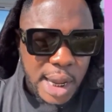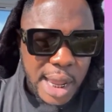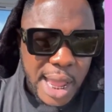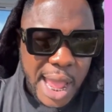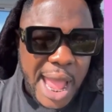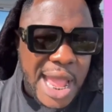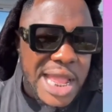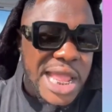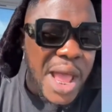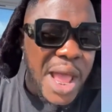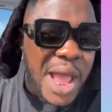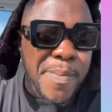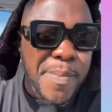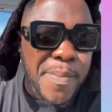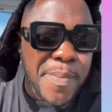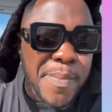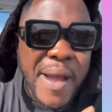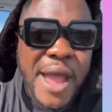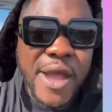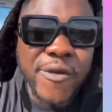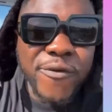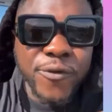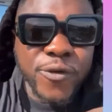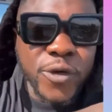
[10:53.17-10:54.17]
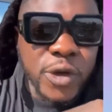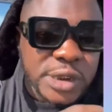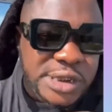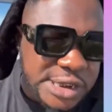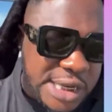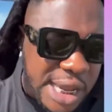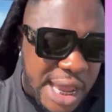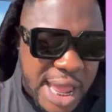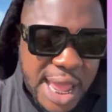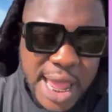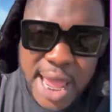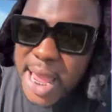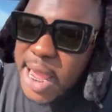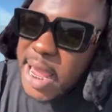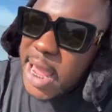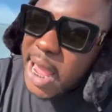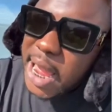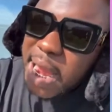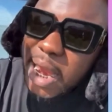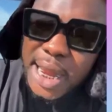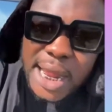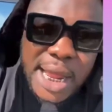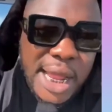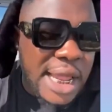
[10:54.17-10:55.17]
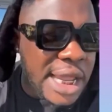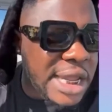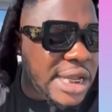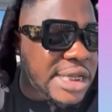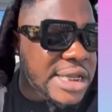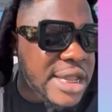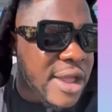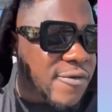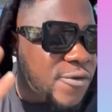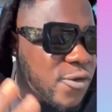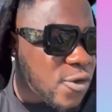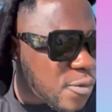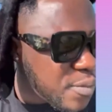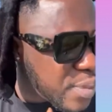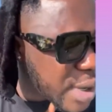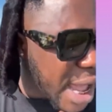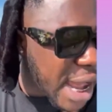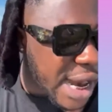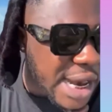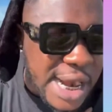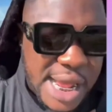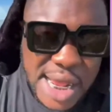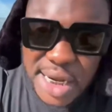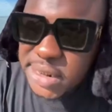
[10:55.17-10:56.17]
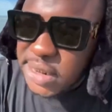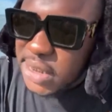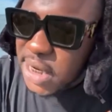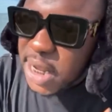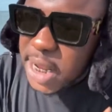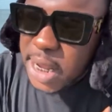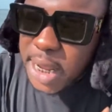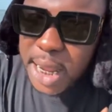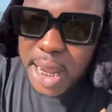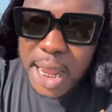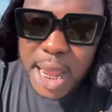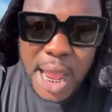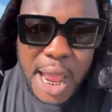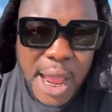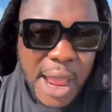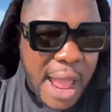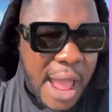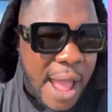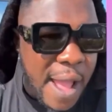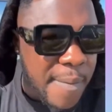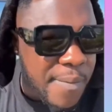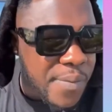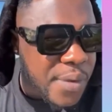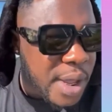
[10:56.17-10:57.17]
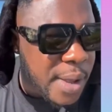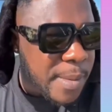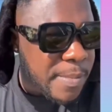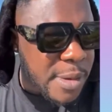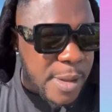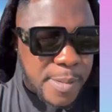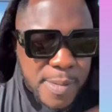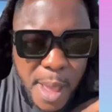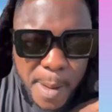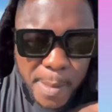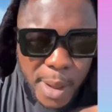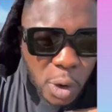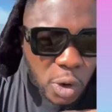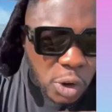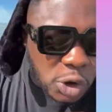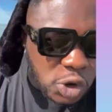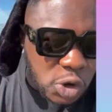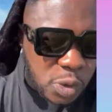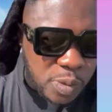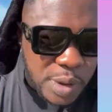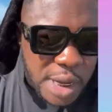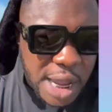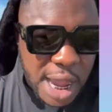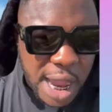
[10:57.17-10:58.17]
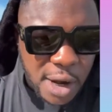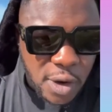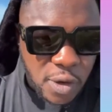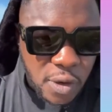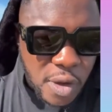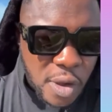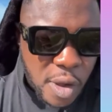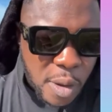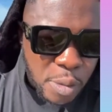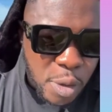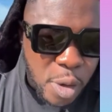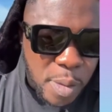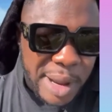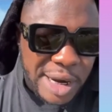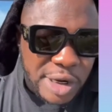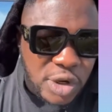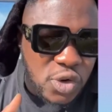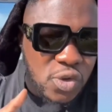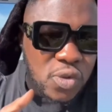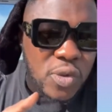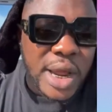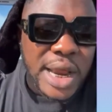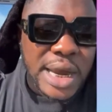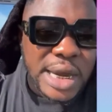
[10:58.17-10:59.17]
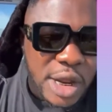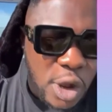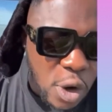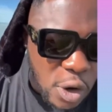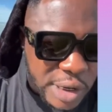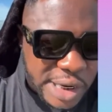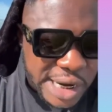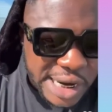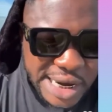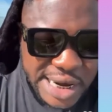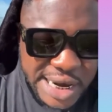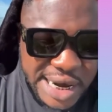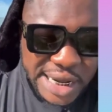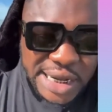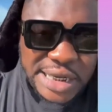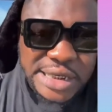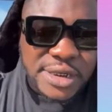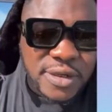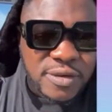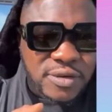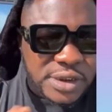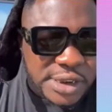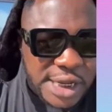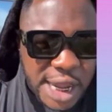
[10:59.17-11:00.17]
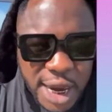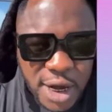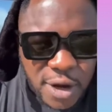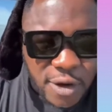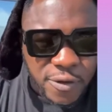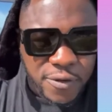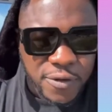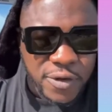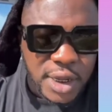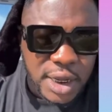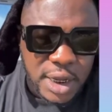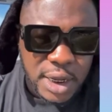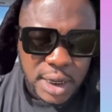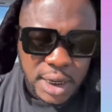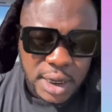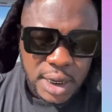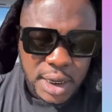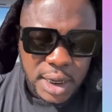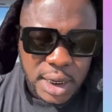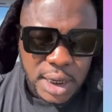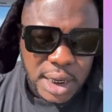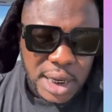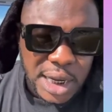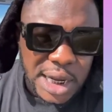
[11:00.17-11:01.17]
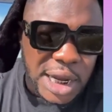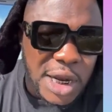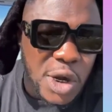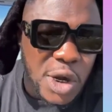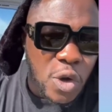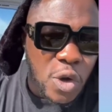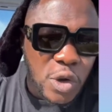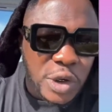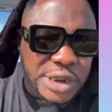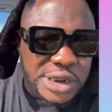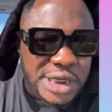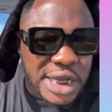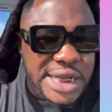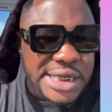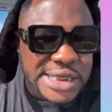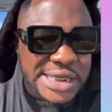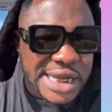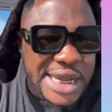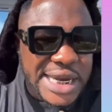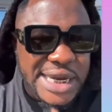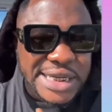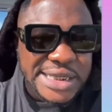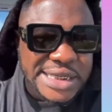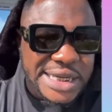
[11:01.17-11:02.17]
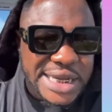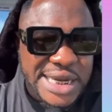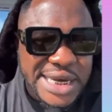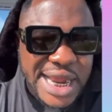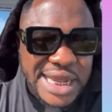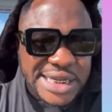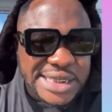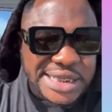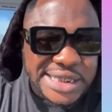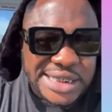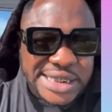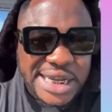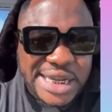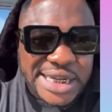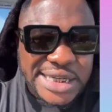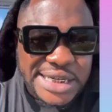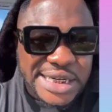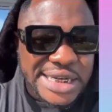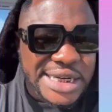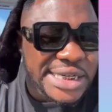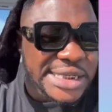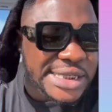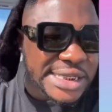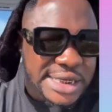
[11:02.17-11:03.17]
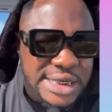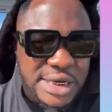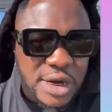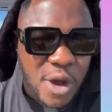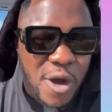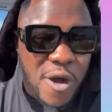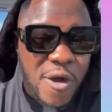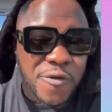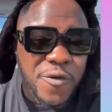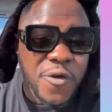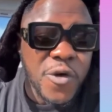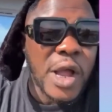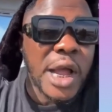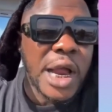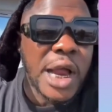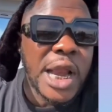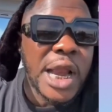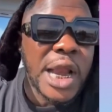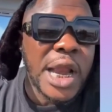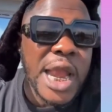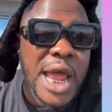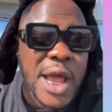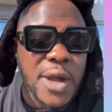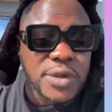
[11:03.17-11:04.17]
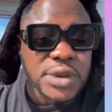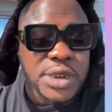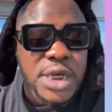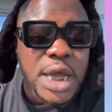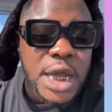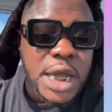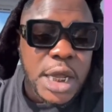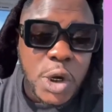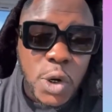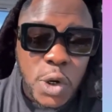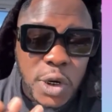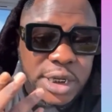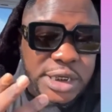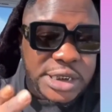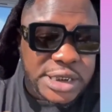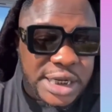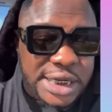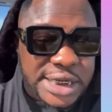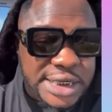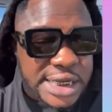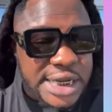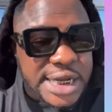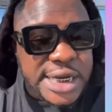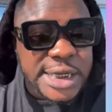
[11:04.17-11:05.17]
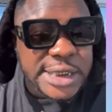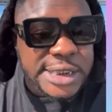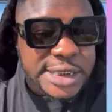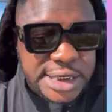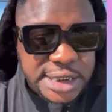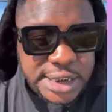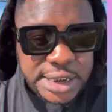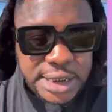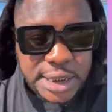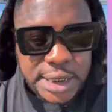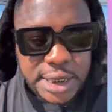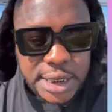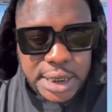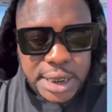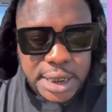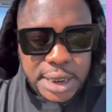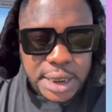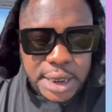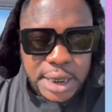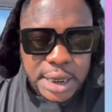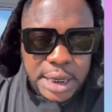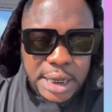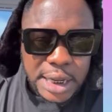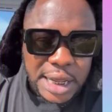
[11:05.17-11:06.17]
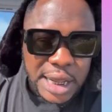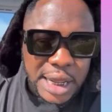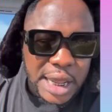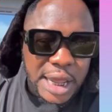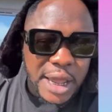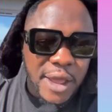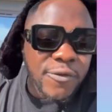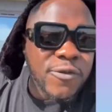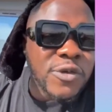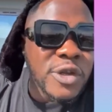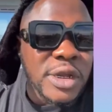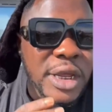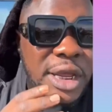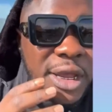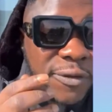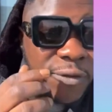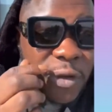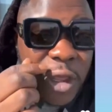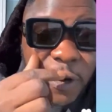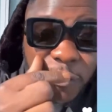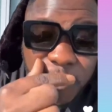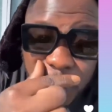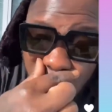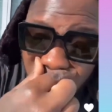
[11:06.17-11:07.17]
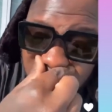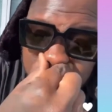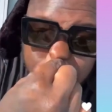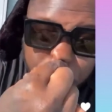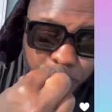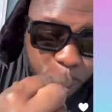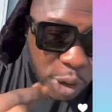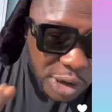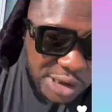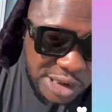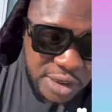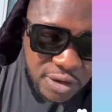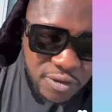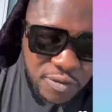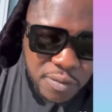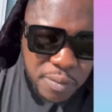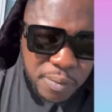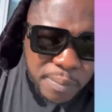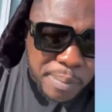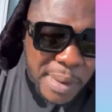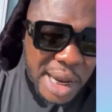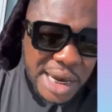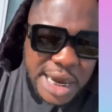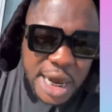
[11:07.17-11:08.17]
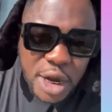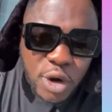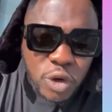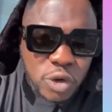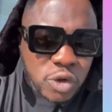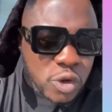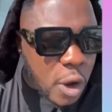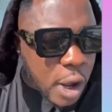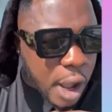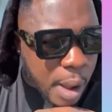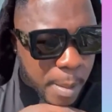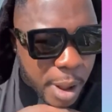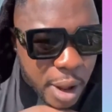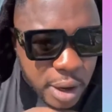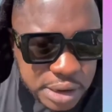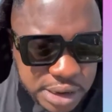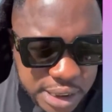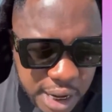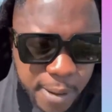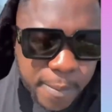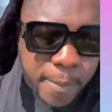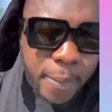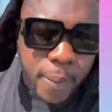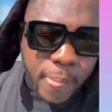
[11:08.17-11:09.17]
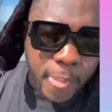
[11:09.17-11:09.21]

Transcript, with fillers: And yet by force say. Interview be and I say um Bibi because we are no more dwelling on the negative side of it. You change anything, it doesn't change anything. All for clout, you know they change anything. If it, if if you not be positive, make them not talk about time.